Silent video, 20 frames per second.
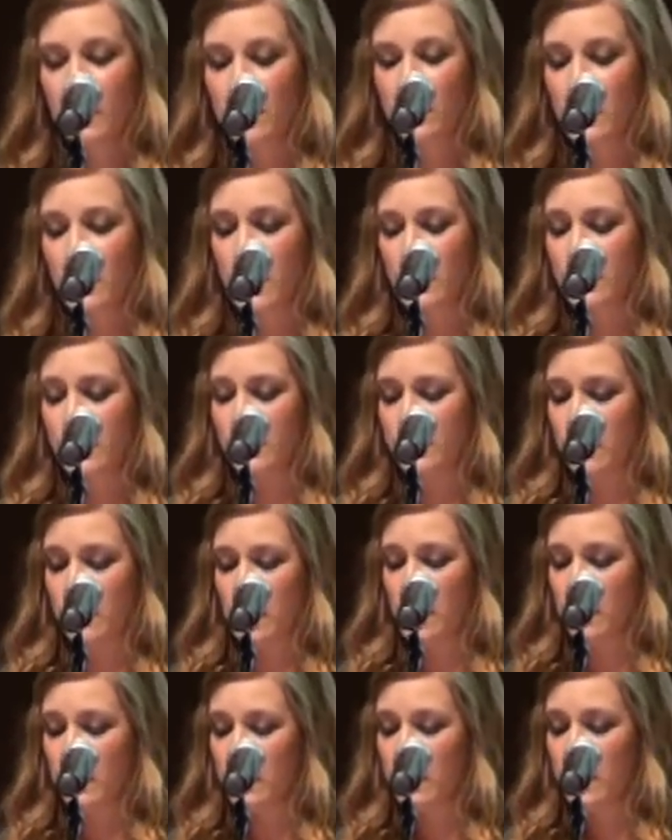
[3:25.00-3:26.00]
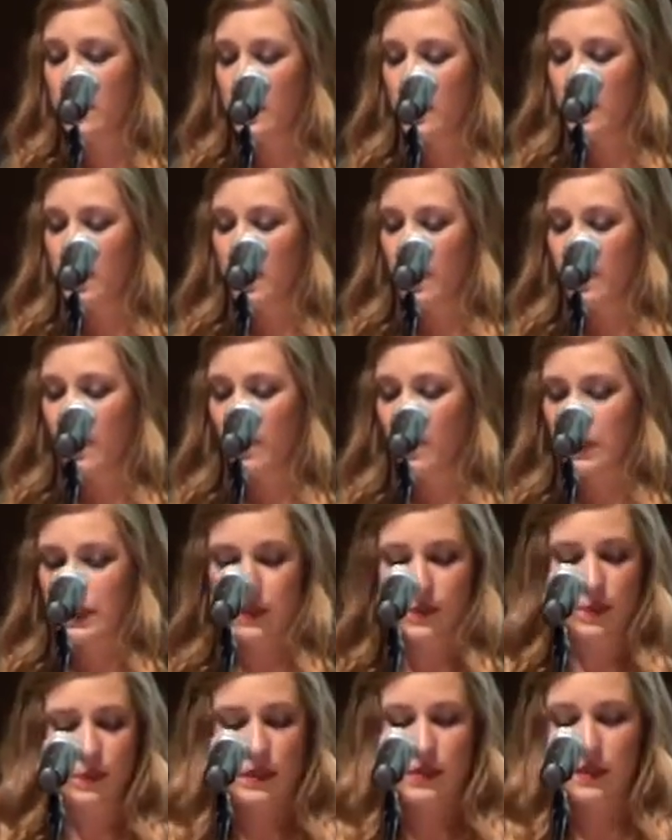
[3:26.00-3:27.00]
But I was wrong.
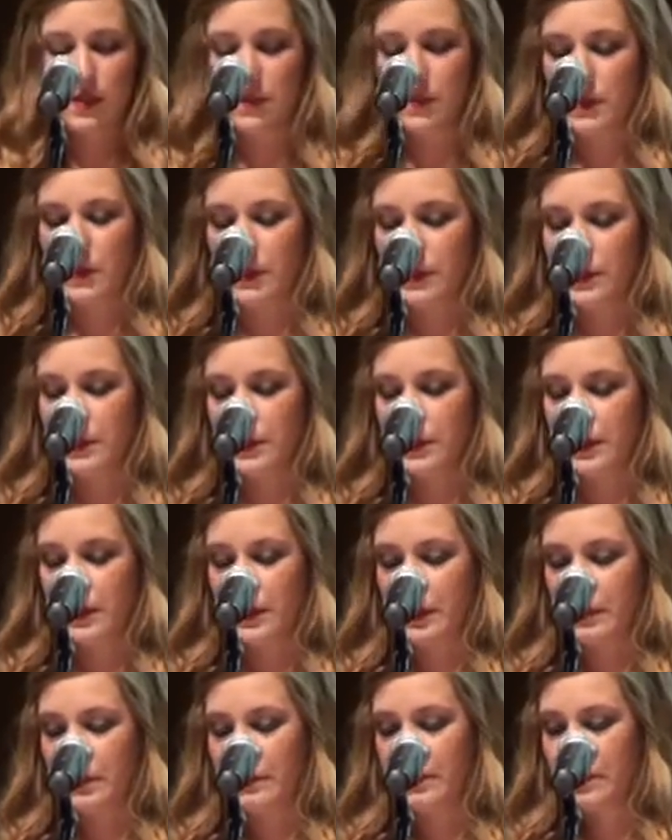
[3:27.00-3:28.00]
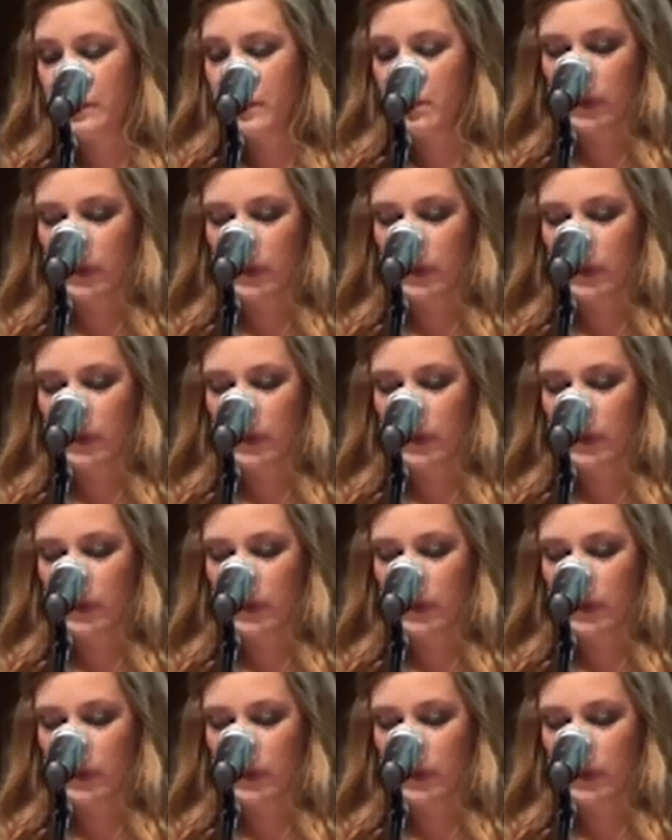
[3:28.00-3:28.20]
Once we went to the middle school,